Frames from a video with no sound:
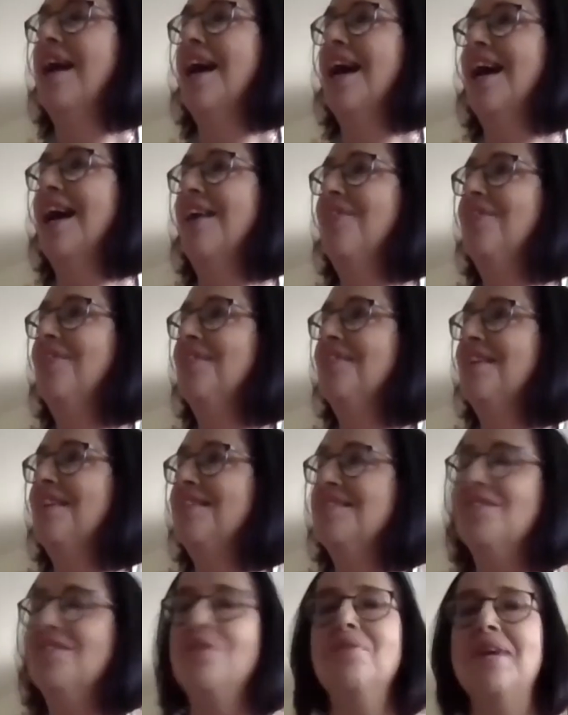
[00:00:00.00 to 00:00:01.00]
and they
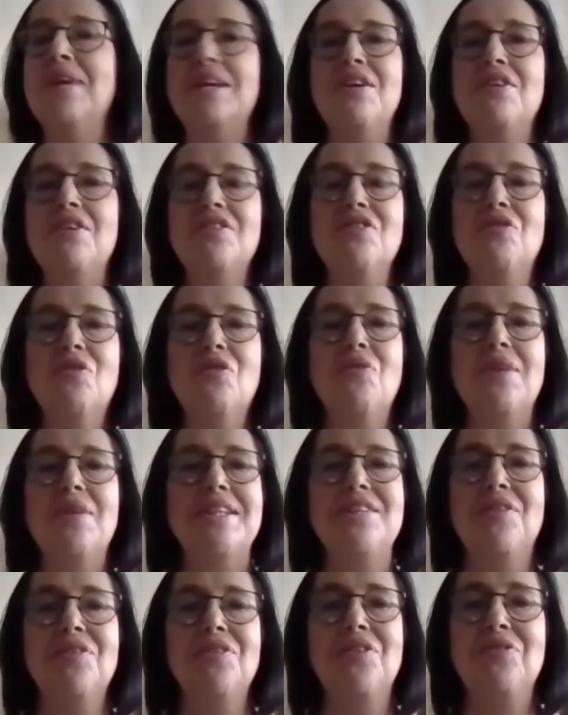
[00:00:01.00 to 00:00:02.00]
said, oh yeah, no, you're
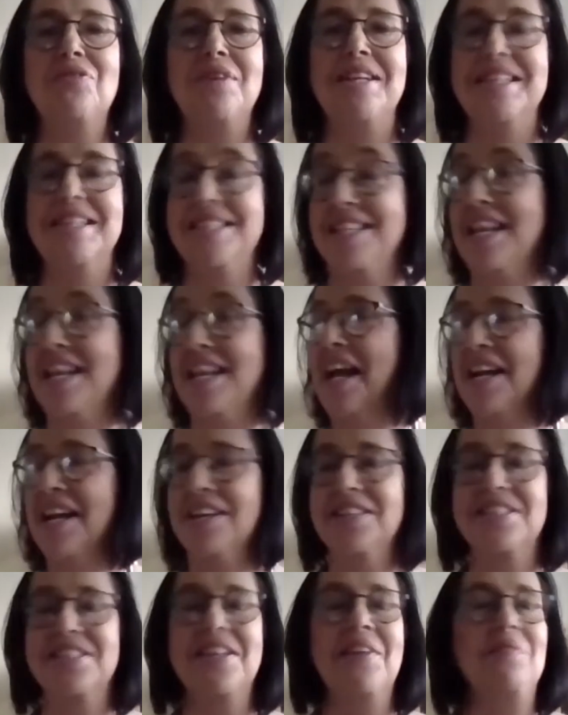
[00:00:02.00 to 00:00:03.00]
already on the greenest
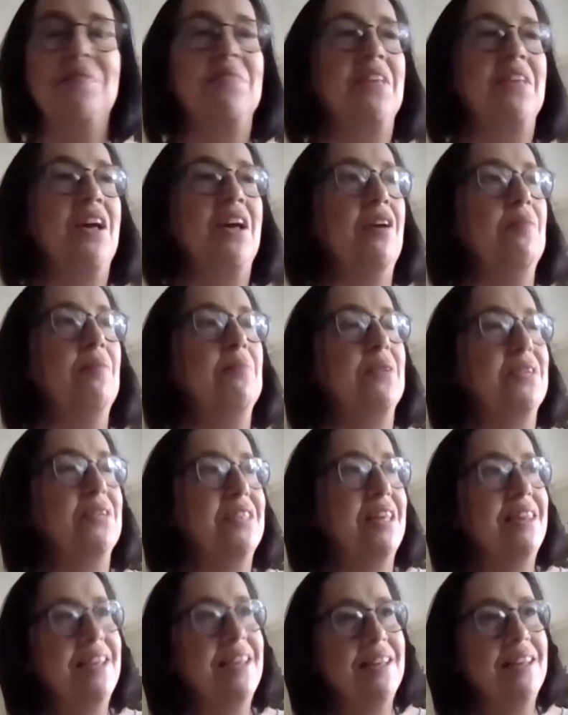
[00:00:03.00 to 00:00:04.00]
inhalers, because
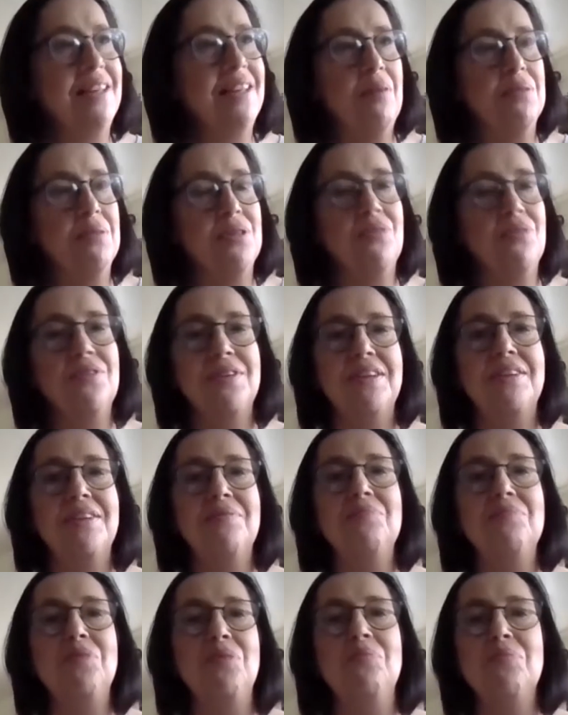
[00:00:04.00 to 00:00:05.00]
I think I was on the
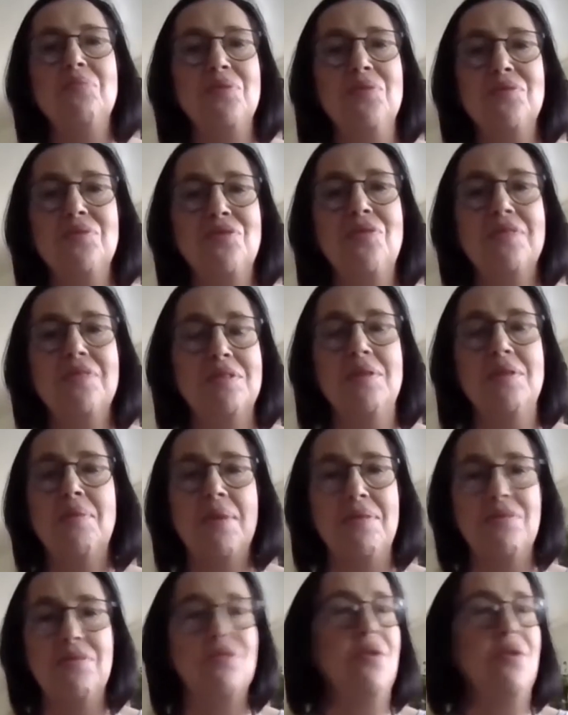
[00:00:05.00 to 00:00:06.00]
more strongest. They
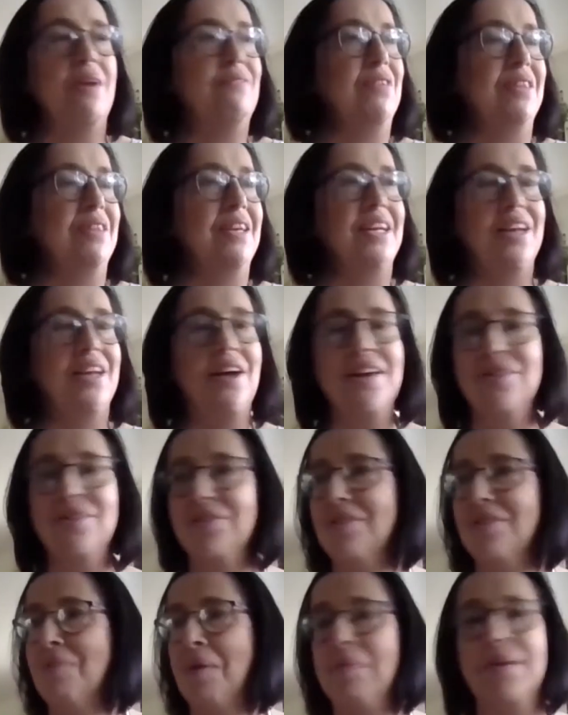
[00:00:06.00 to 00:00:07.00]
went through everything, and I looked
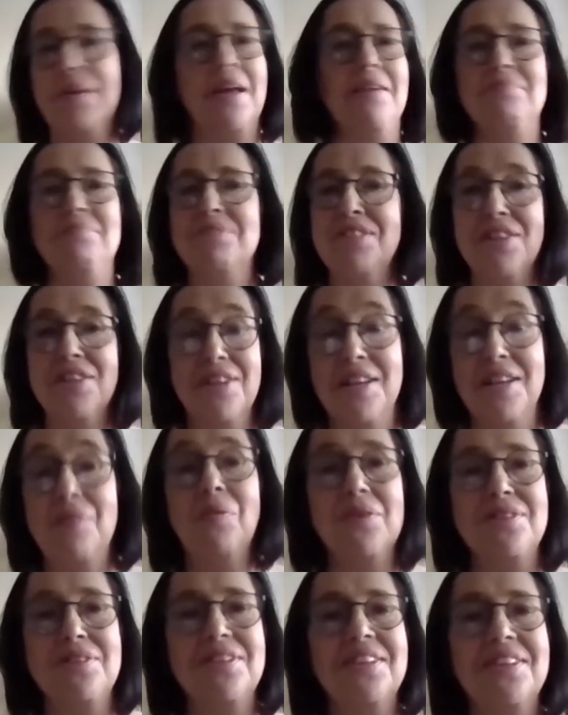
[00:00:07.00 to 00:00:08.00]
them up, and I certainly
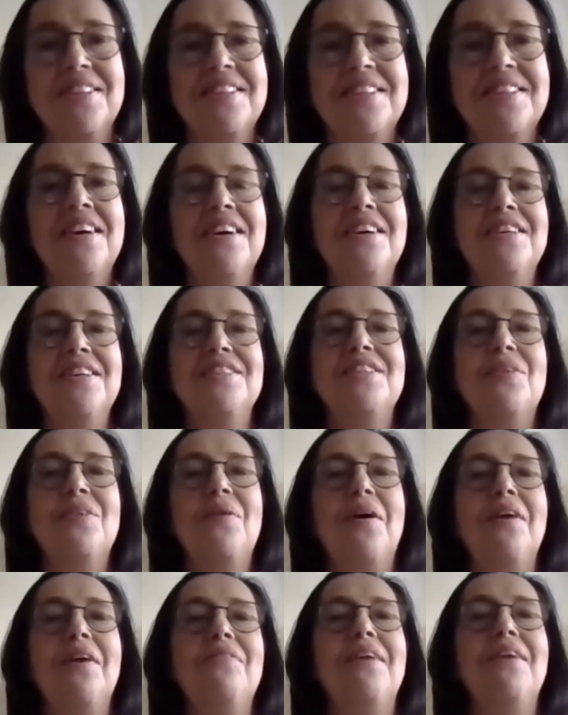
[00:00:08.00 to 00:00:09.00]
wasn't. So
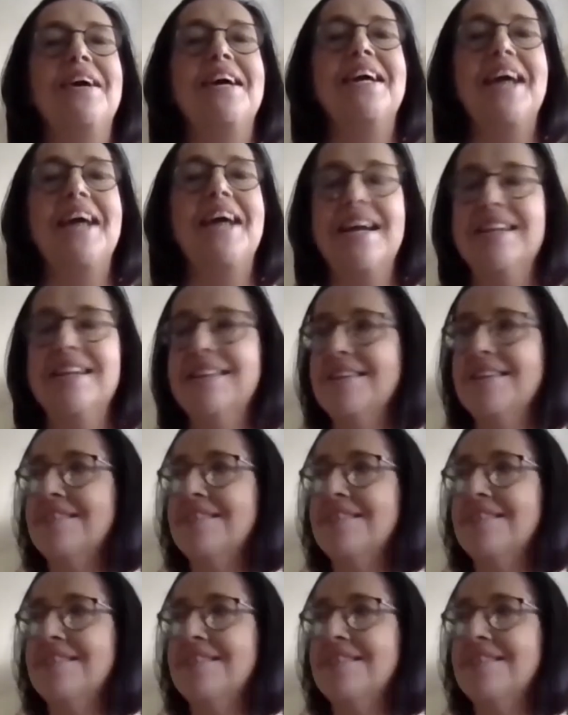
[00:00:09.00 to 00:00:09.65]
I rang again, and they